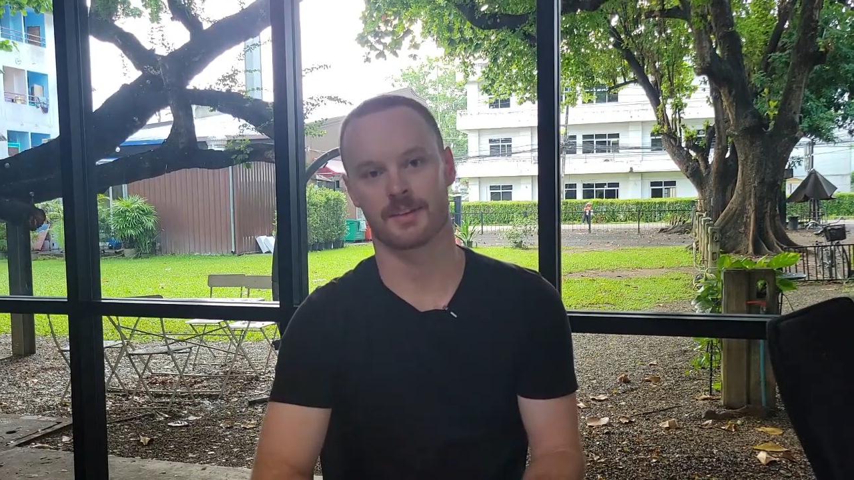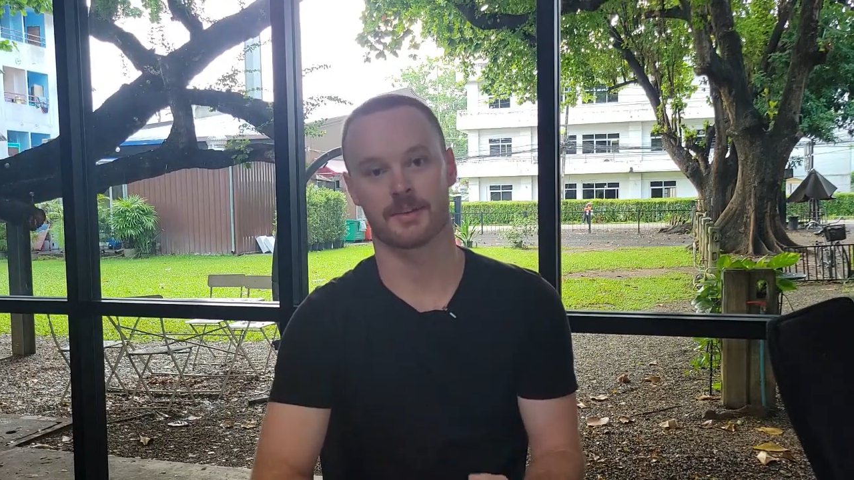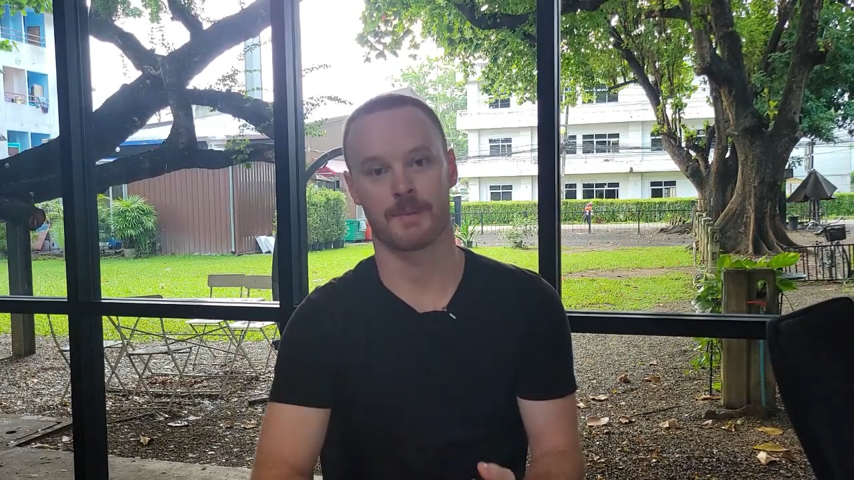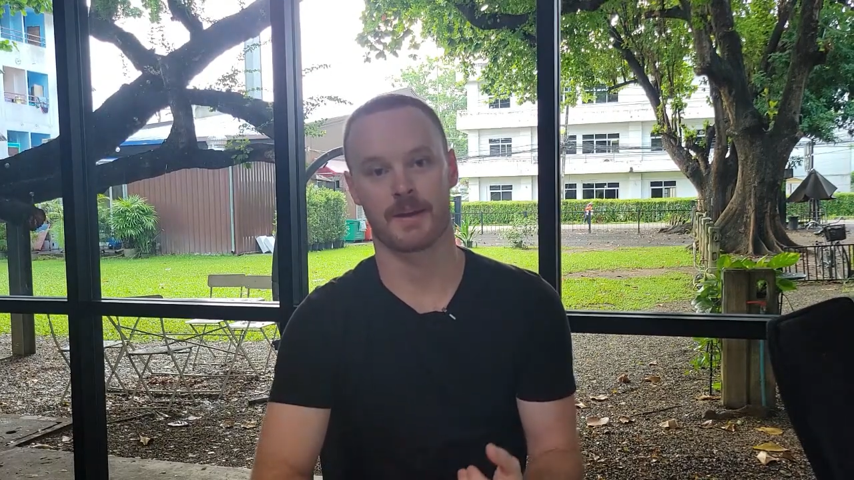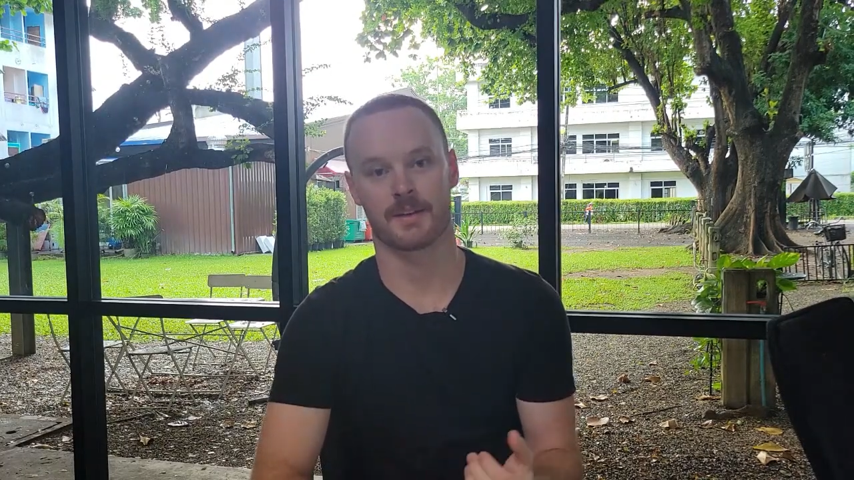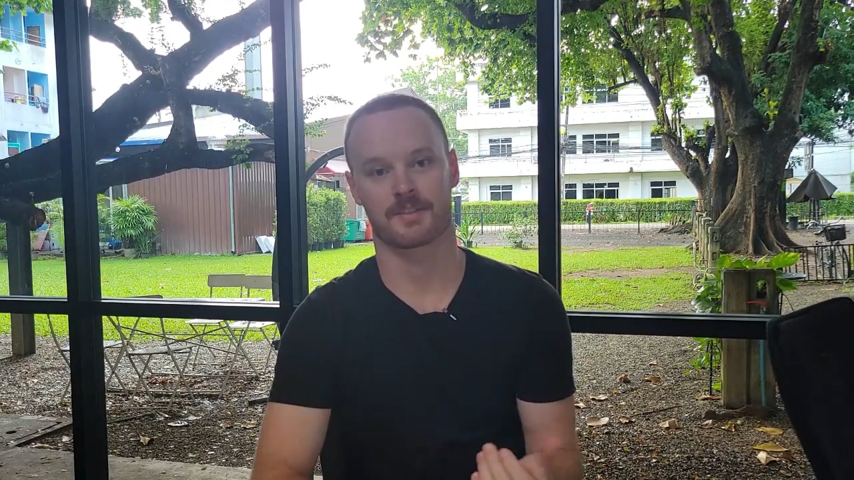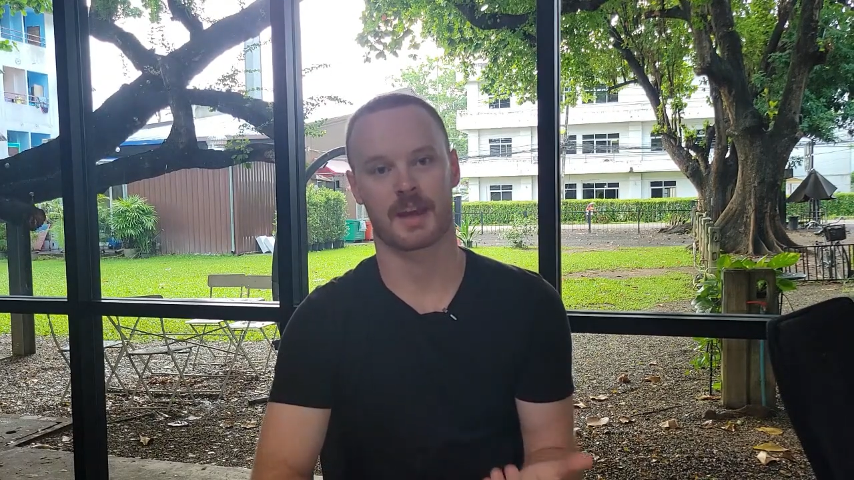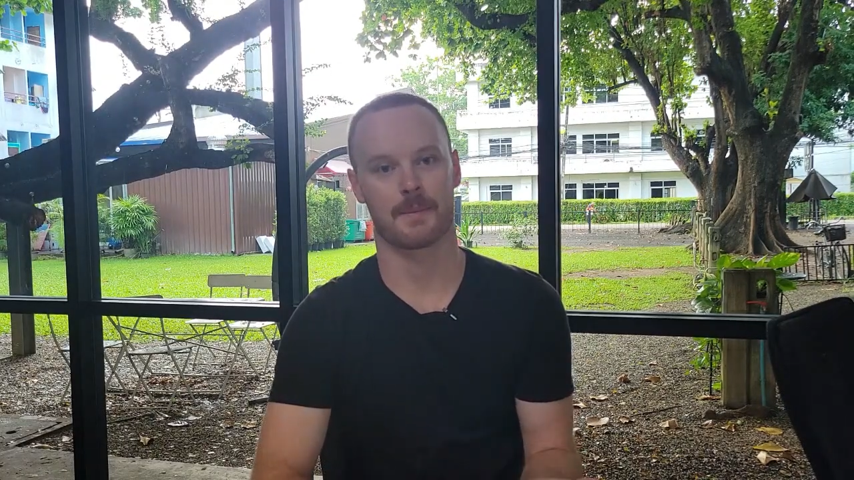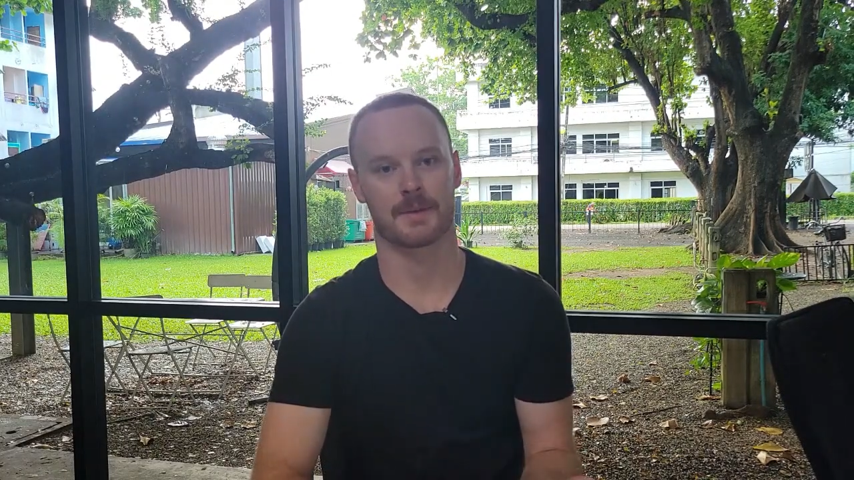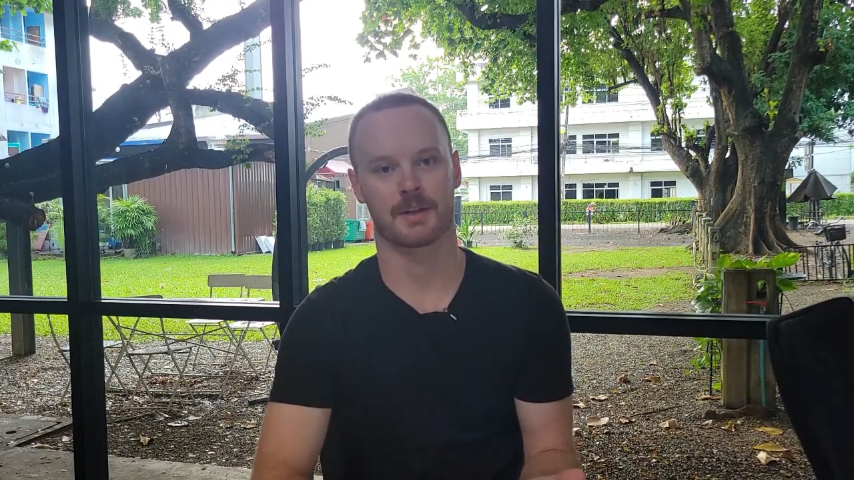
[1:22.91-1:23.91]
that dependents
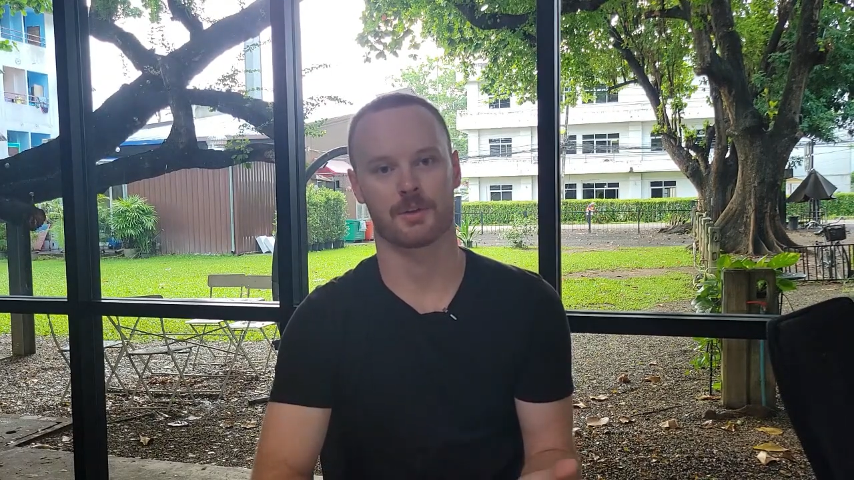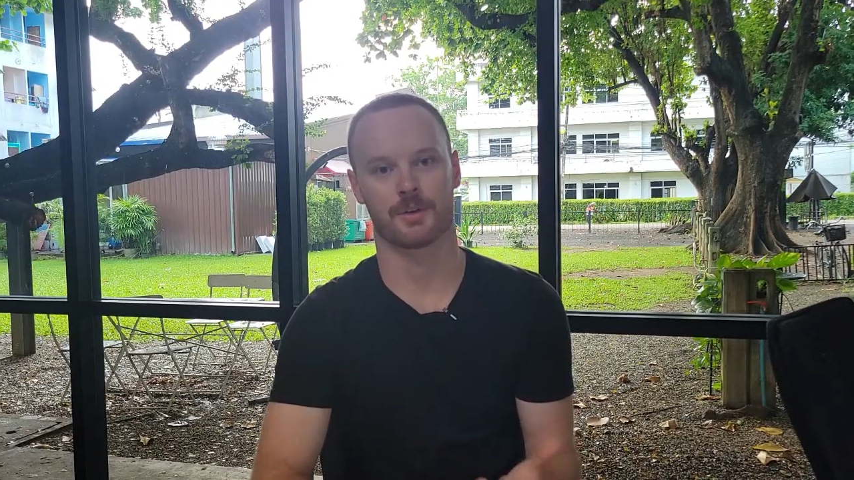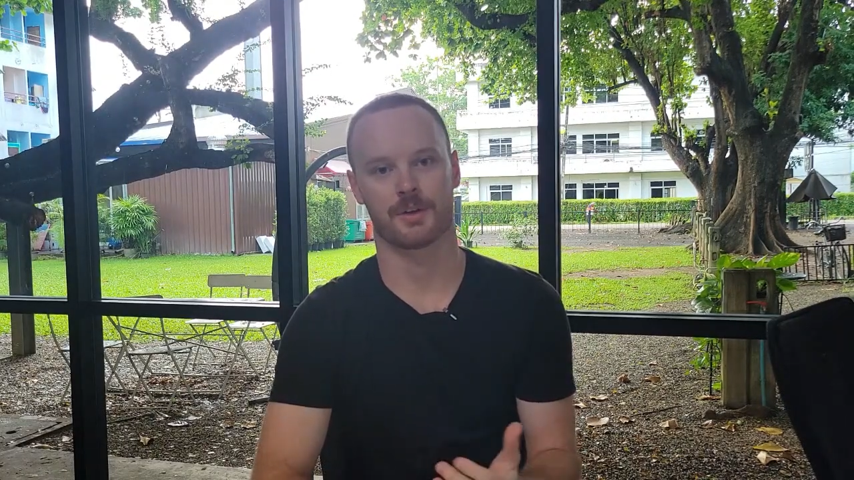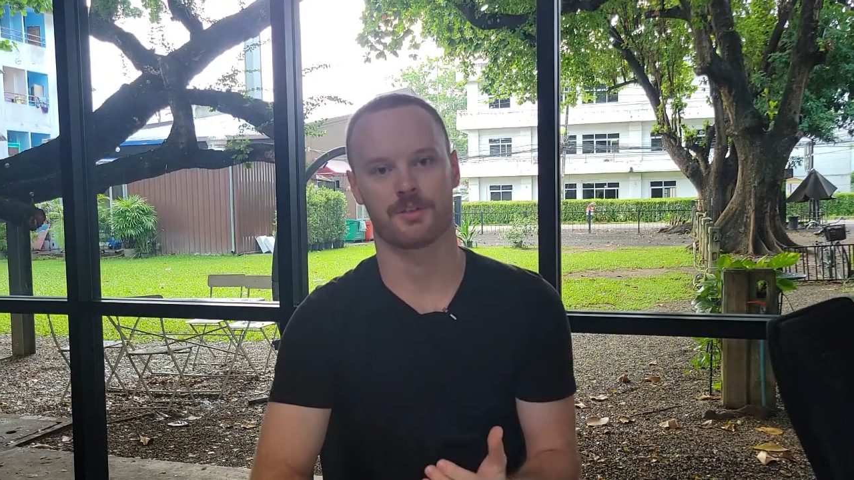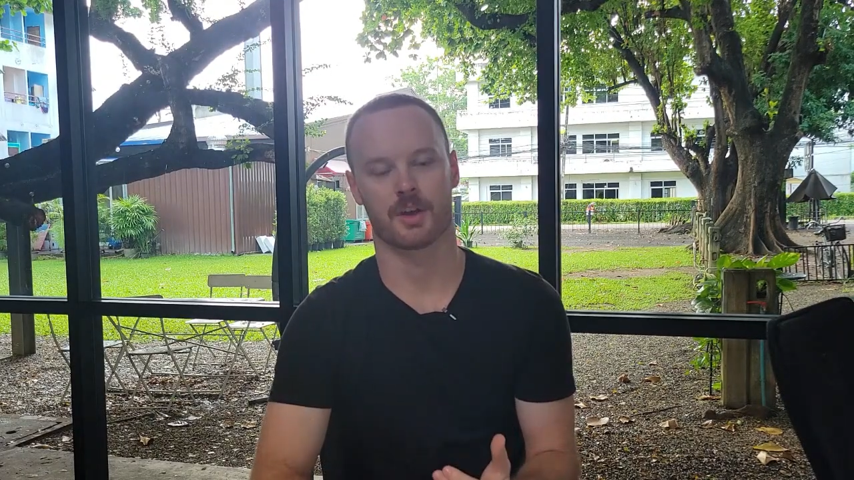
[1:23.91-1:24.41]
can be included.